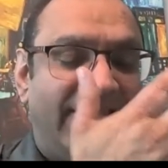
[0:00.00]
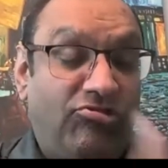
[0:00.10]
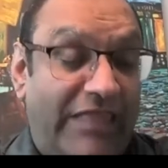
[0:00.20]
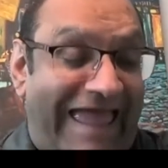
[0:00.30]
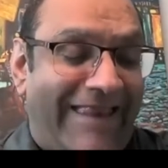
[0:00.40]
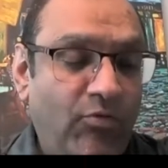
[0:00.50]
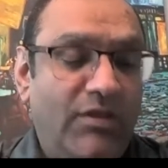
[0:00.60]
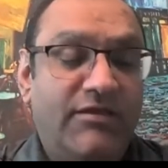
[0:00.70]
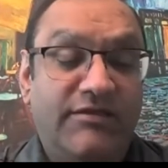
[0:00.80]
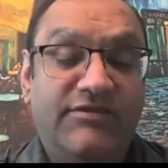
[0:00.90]
that will
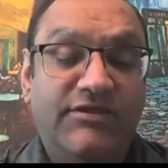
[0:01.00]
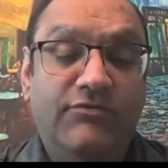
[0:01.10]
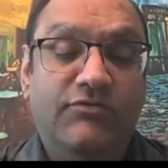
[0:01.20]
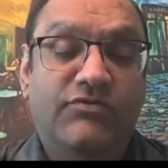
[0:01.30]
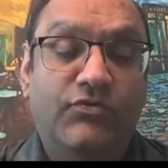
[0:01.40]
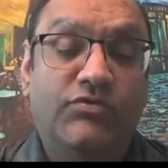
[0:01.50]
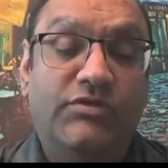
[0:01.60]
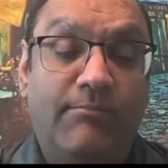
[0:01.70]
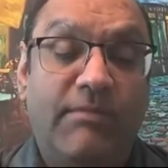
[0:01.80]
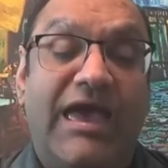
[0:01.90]
continue to the
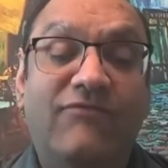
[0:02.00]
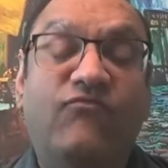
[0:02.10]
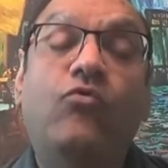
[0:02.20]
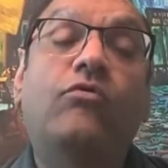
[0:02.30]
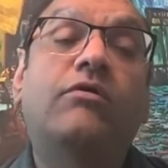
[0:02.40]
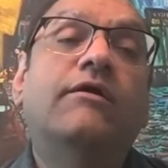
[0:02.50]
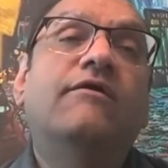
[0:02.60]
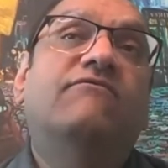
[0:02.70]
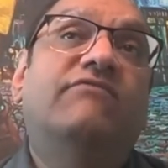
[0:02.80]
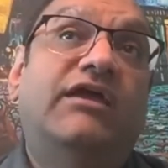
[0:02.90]
demand for
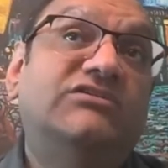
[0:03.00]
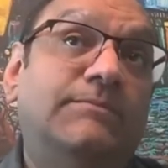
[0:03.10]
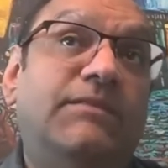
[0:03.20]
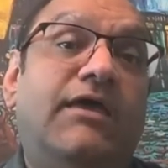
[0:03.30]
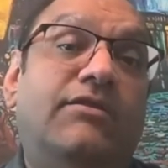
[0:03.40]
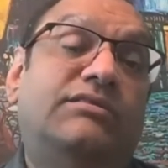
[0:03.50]
financial planners,